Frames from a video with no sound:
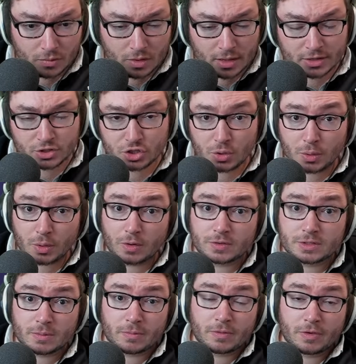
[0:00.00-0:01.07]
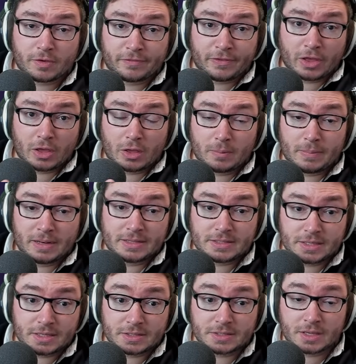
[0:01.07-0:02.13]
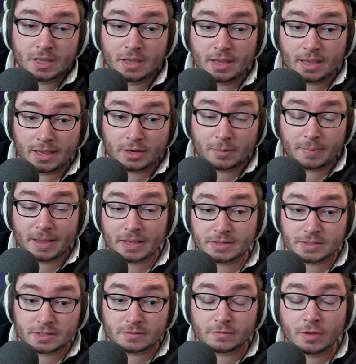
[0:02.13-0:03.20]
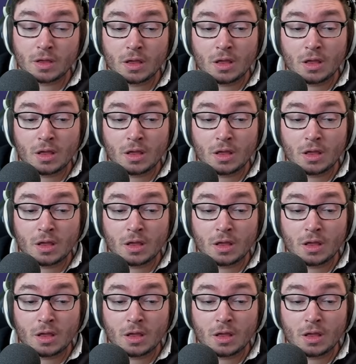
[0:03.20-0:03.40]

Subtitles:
and showing off some of her abilities and a passive.